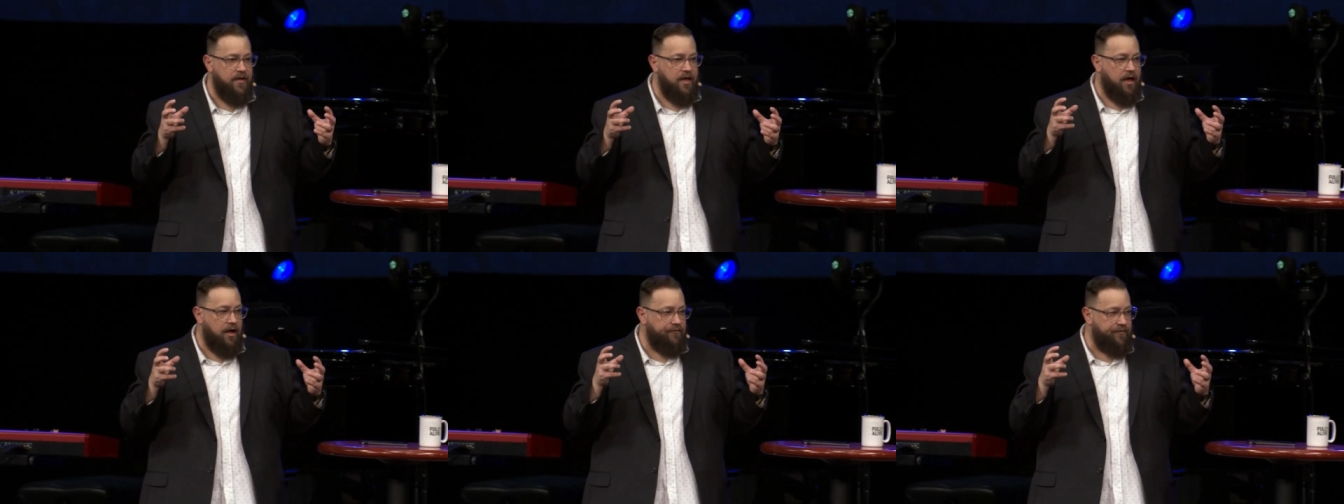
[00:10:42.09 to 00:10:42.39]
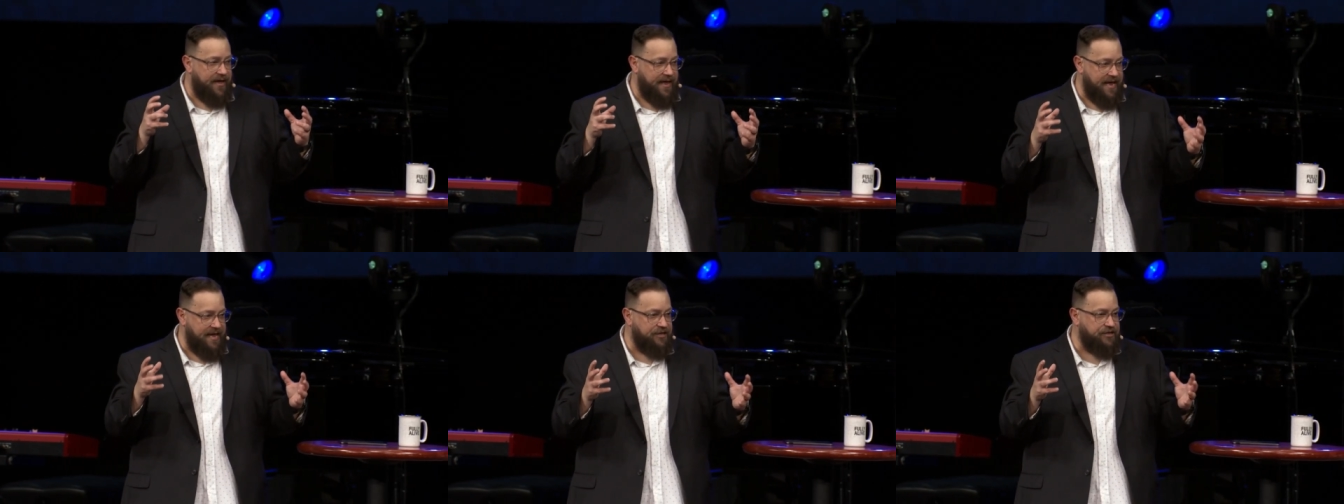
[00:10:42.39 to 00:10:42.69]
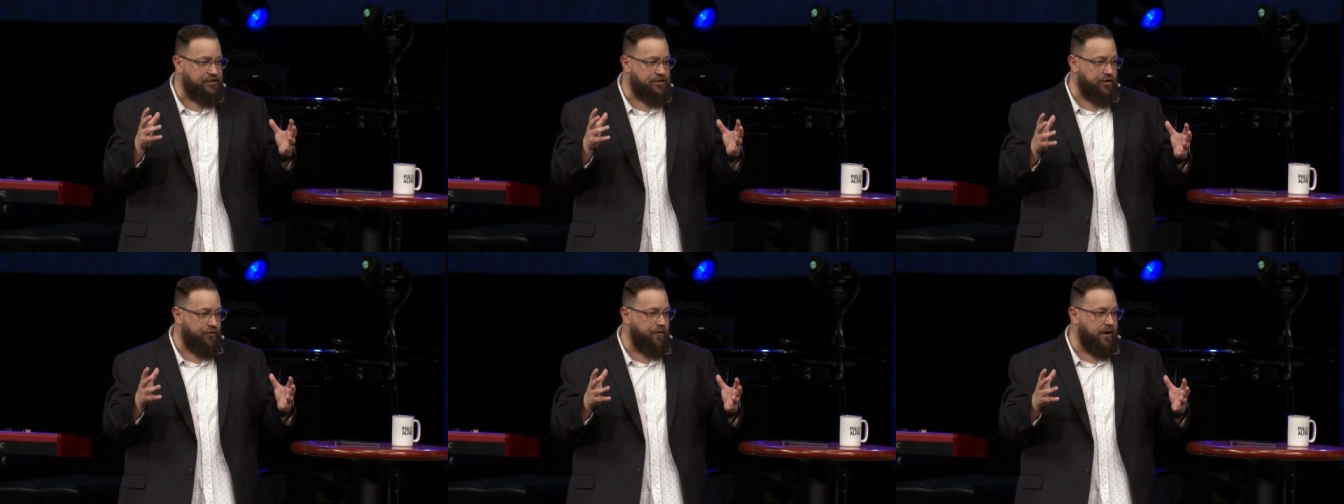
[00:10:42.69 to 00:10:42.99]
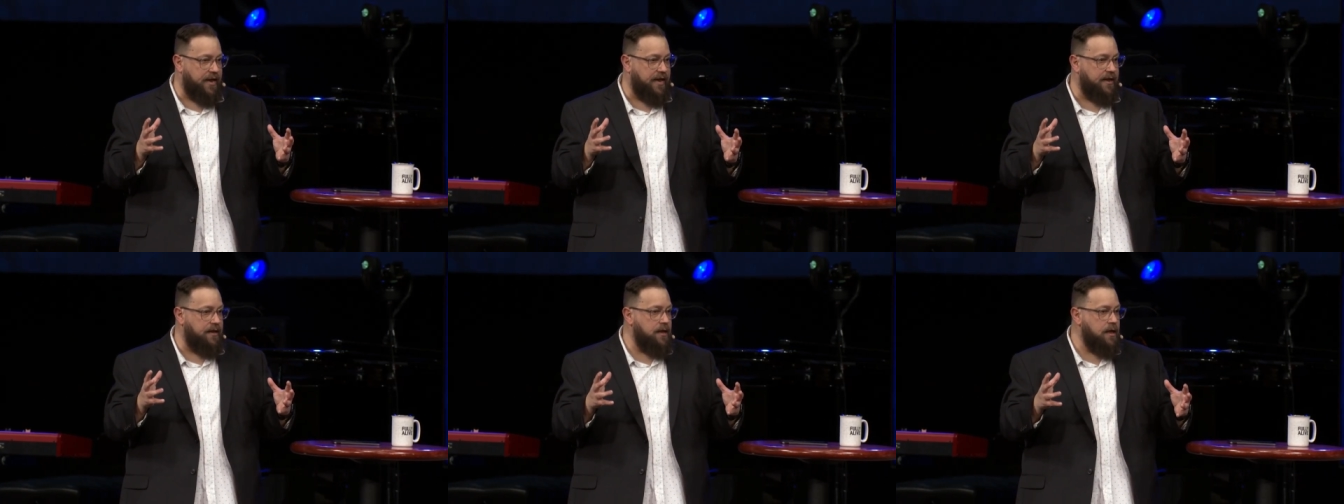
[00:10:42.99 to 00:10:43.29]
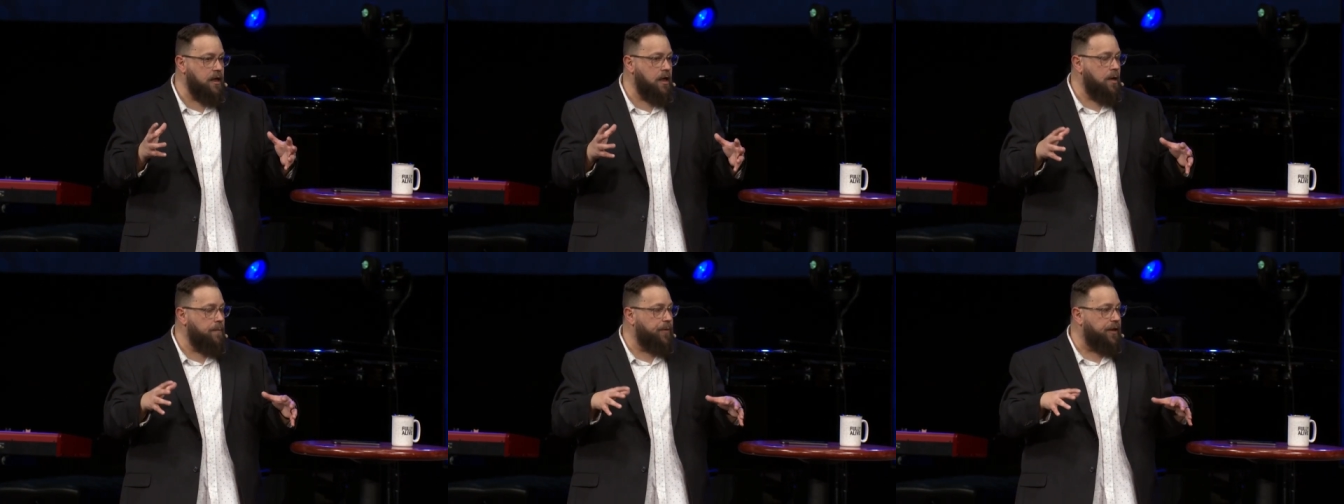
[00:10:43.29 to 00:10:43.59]
of history
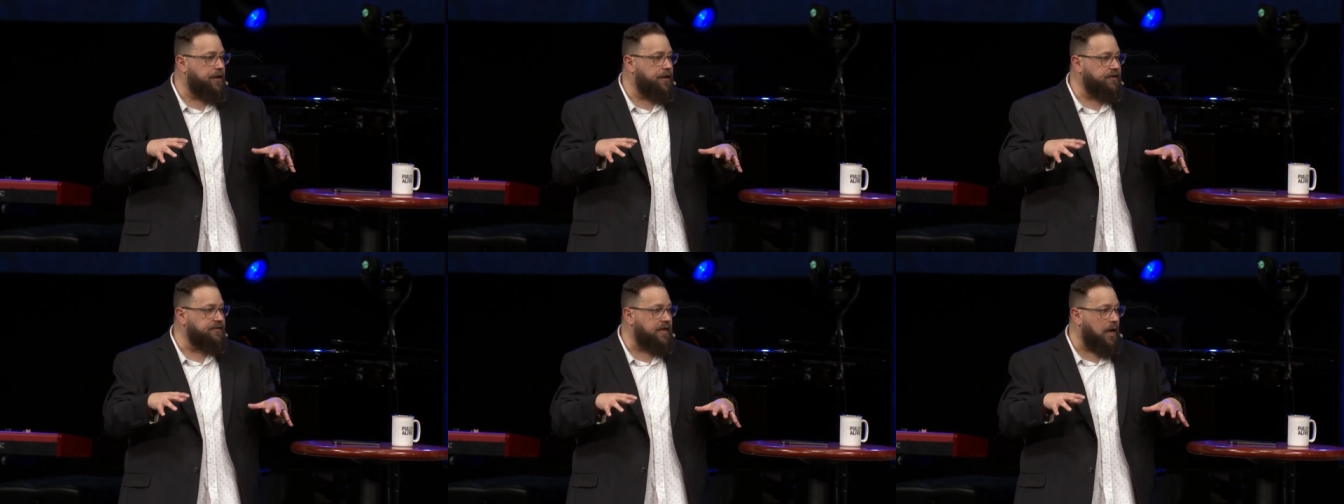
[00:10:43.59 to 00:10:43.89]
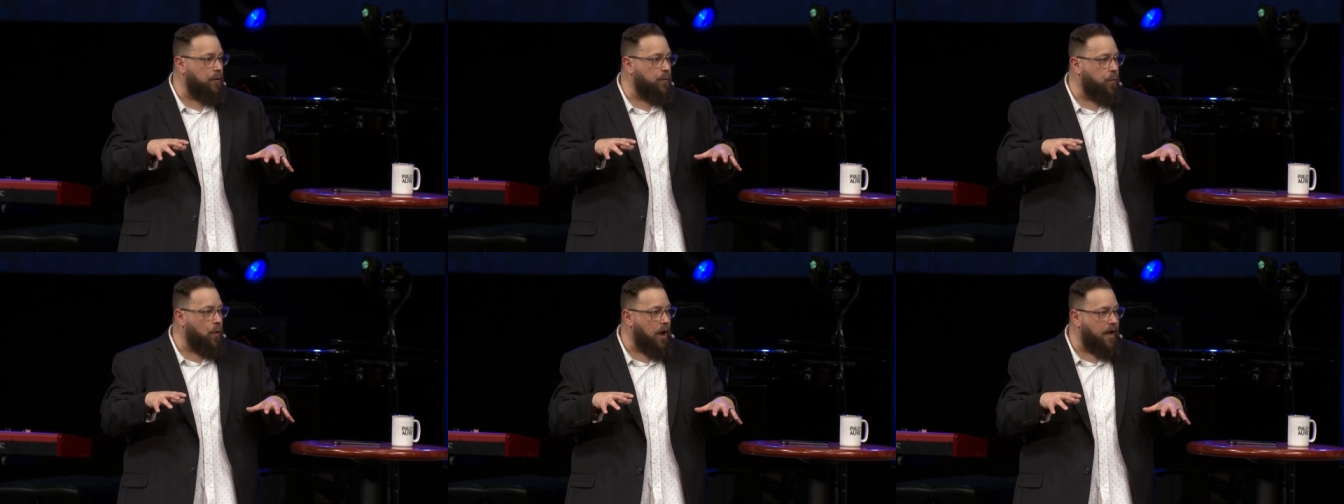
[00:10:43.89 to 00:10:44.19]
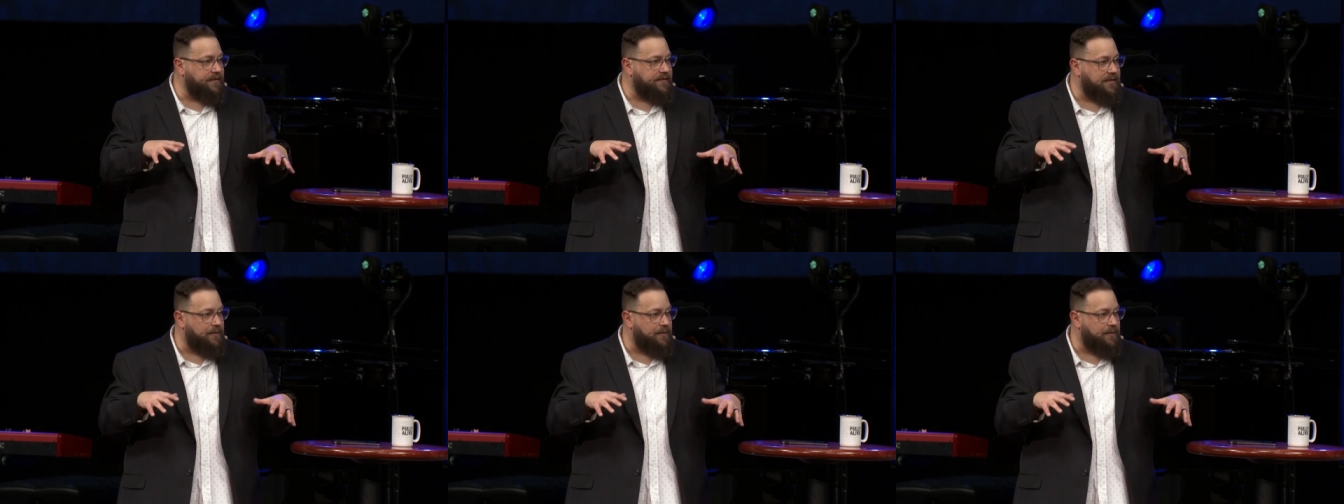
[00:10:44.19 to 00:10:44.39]
because I want